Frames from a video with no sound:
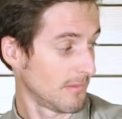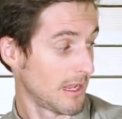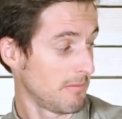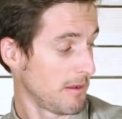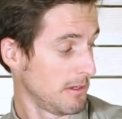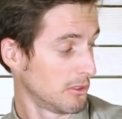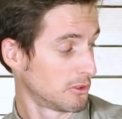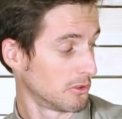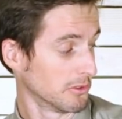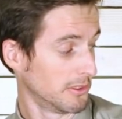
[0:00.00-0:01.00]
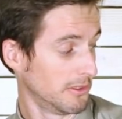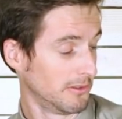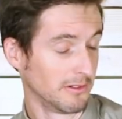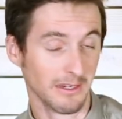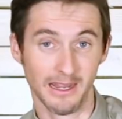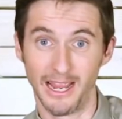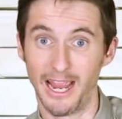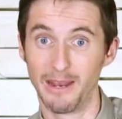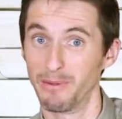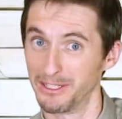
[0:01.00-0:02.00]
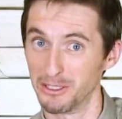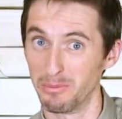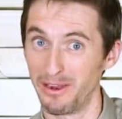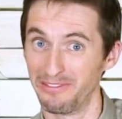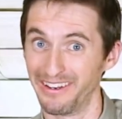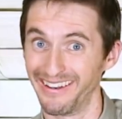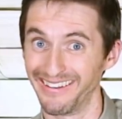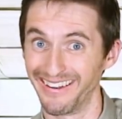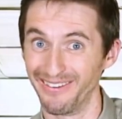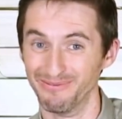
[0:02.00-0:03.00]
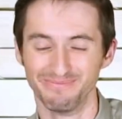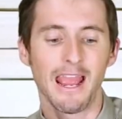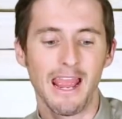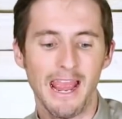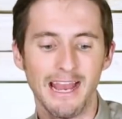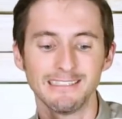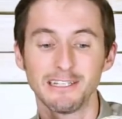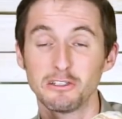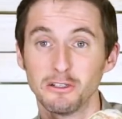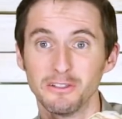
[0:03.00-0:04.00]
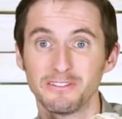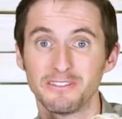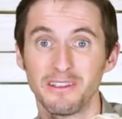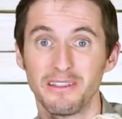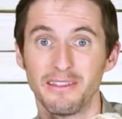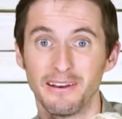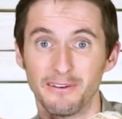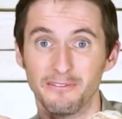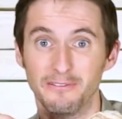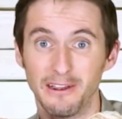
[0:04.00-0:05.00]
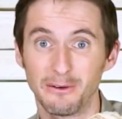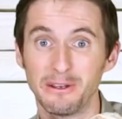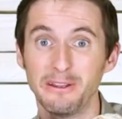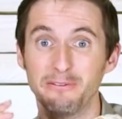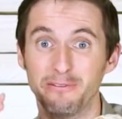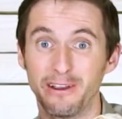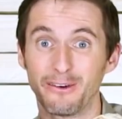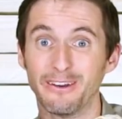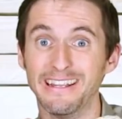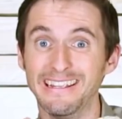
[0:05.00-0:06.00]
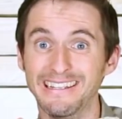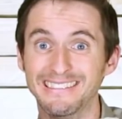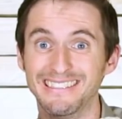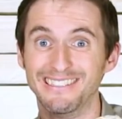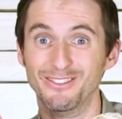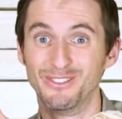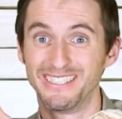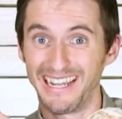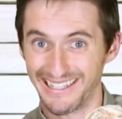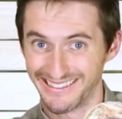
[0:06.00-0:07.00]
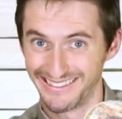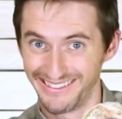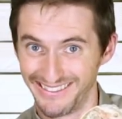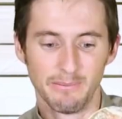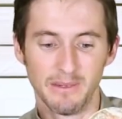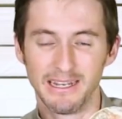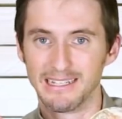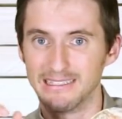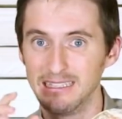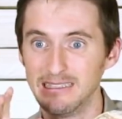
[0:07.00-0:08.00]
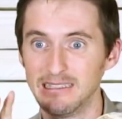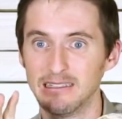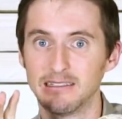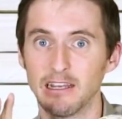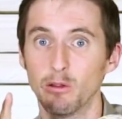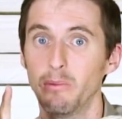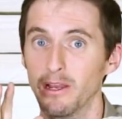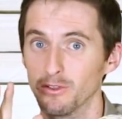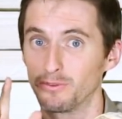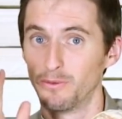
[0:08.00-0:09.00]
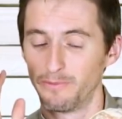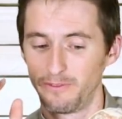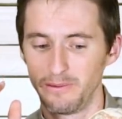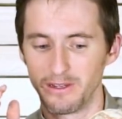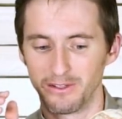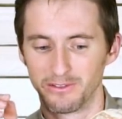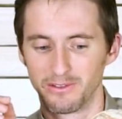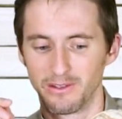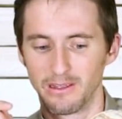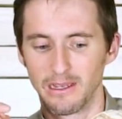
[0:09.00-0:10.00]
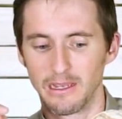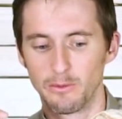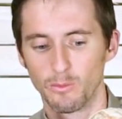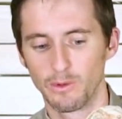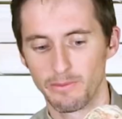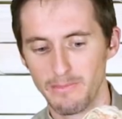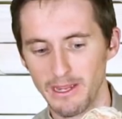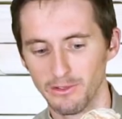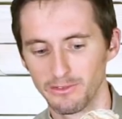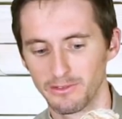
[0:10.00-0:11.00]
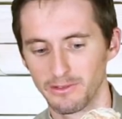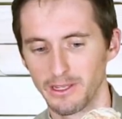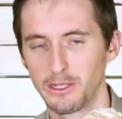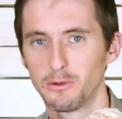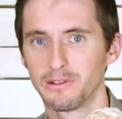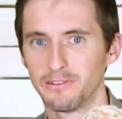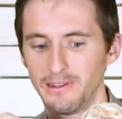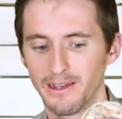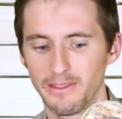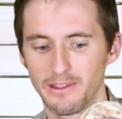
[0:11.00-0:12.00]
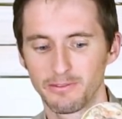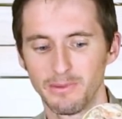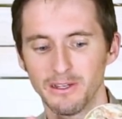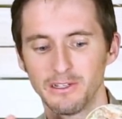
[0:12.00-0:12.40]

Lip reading: and maybe your shoulder and might jump off at any time. As adults, they're very, very easy to sex, meaning it's easy to tell males from females. With males, like you can see on this male